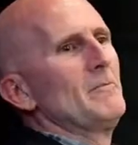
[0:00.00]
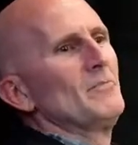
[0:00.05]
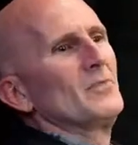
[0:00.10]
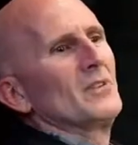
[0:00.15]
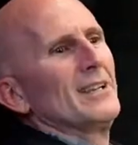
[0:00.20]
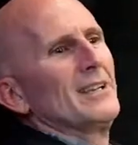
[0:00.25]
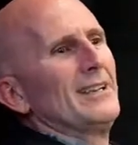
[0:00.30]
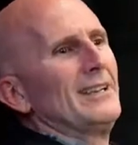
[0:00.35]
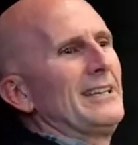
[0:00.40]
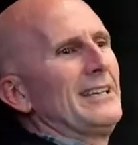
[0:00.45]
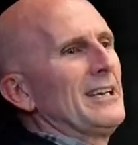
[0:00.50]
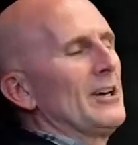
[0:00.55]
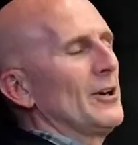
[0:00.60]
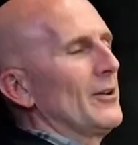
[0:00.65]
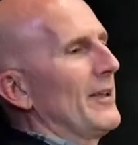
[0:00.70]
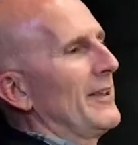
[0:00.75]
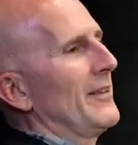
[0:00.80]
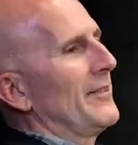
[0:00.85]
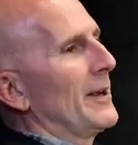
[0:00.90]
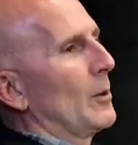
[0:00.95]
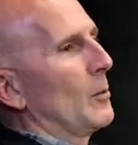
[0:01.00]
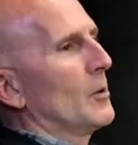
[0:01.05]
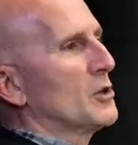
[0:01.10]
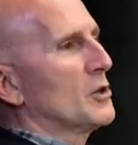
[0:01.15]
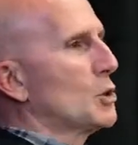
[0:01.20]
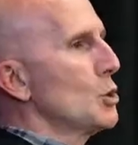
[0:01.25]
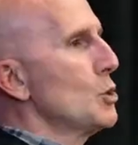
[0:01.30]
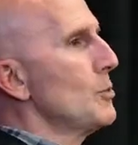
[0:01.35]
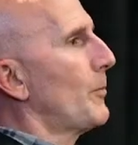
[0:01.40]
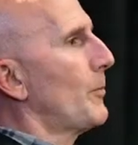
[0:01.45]
You know, eh, there were
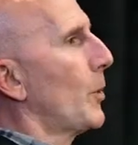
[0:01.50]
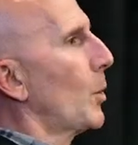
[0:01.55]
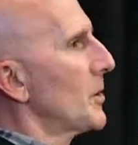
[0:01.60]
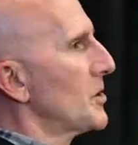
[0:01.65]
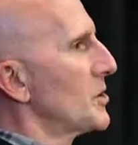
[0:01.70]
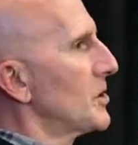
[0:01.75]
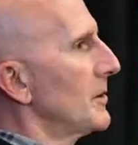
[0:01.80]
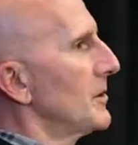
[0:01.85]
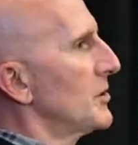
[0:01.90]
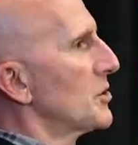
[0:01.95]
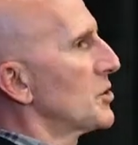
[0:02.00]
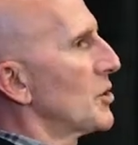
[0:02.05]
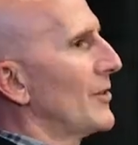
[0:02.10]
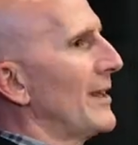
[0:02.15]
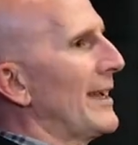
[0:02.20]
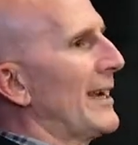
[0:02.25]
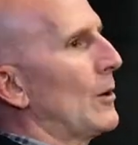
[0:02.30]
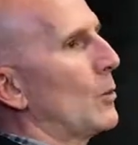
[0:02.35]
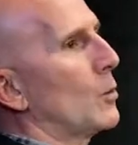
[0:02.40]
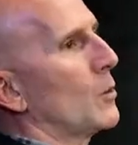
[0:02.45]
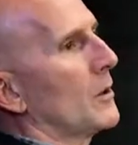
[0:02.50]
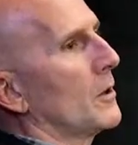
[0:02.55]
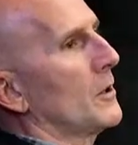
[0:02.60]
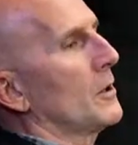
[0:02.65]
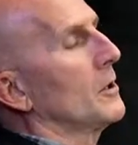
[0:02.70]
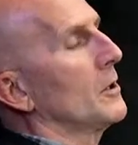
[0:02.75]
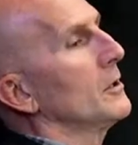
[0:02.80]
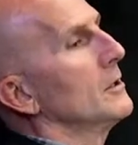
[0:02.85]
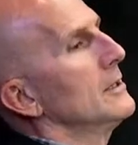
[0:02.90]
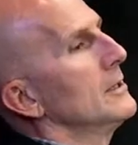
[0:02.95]
two Porsches that
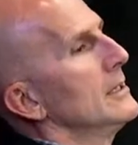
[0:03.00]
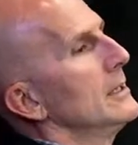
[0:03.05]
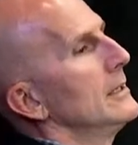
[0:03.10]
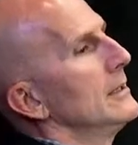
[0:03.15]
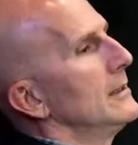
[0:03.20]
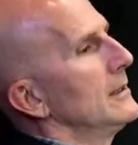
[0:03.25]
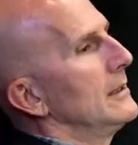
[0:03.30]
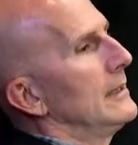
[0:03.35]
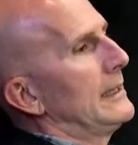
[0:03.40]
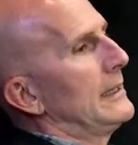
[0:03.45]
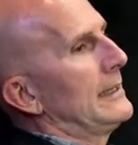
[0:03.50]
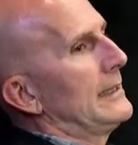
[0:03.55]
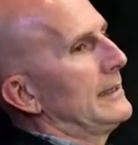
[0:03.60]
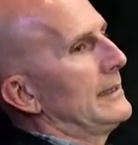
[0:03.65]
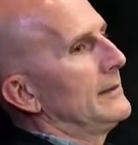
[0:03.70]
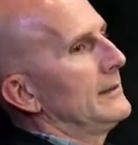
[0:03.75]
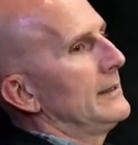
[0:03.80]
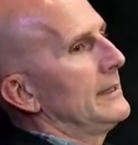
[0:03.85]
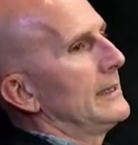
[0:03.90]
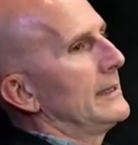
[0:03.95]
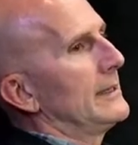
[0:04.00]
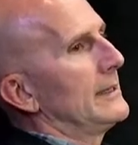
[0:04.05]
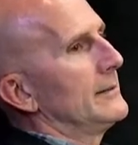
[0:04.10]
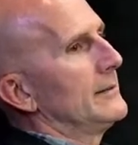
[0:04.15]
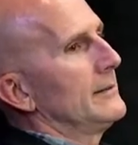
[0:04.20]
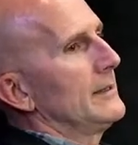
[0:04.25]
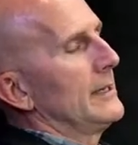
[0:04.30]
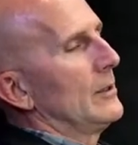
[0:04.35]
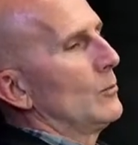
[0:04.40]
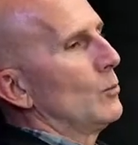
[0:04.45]
were, uh, uh, you
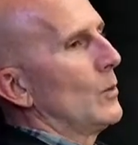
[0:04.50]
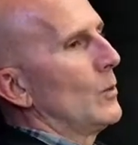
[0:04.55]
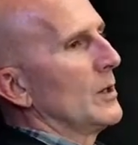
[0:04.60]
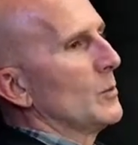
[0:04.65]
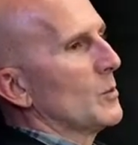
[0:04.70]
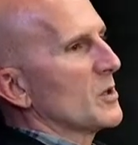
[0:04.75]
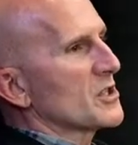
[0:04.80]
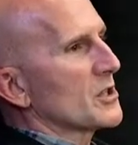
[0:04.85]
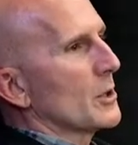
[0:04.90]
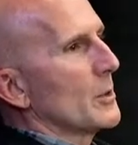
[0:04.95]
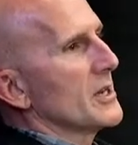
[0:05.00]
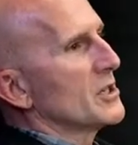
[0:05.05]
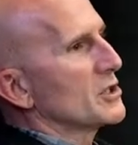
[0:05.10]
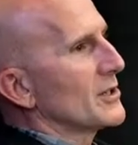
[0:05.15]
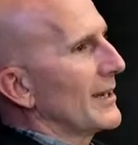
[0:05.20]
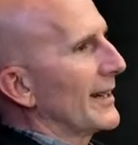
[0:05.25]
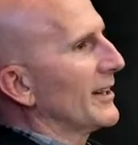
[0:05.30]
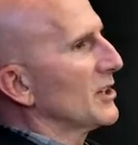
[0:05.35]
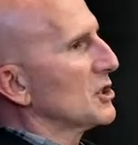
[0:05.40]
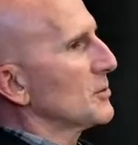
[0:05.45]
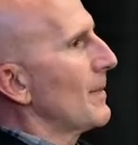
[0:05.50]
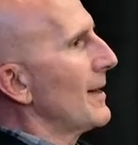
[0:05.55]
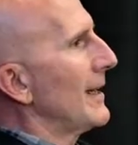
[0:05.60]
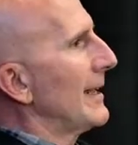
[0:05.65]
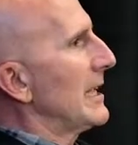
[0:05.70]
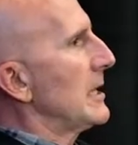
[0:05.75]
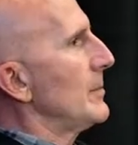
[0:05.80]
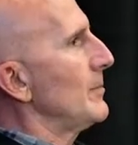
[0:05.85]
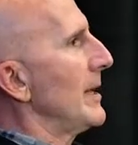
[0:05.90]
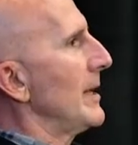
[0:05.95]
know, one was 30 seconds
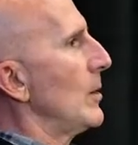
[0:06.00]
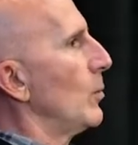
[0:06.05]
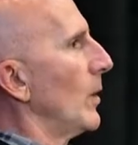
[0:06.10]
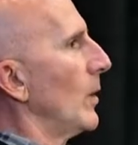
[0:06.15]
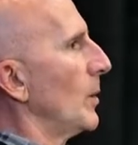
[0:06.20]
behind me, one was